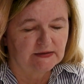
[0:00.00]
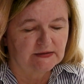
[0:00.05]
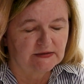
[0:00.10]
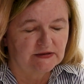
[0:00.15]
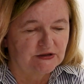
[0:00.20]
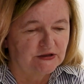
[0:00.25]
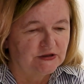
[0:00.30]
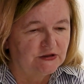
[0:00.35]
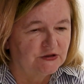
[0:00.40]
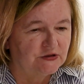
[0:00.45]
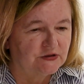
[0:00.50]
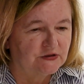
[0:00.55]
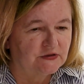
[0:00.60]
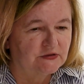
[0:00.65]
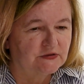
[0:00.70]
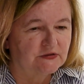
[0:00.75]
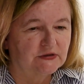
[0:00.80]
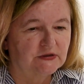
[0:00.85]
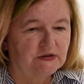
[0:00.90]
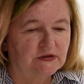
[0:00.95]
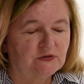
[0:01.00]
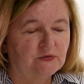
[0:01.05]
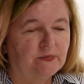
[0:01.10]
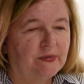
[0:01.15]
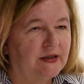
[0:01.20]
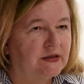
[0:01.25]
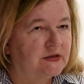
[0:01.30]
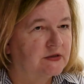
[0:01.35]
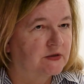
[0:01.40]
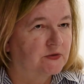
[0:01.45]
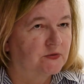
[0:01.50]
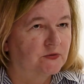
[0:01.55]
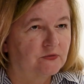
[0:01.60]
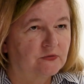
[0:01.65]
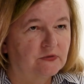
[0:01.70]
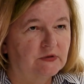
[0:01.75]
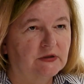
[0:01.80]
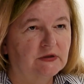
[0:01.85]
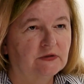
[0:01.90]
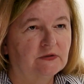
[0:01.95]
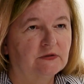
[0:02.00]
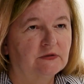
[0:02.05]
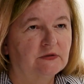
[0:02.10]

exchanges in the Pentagon, in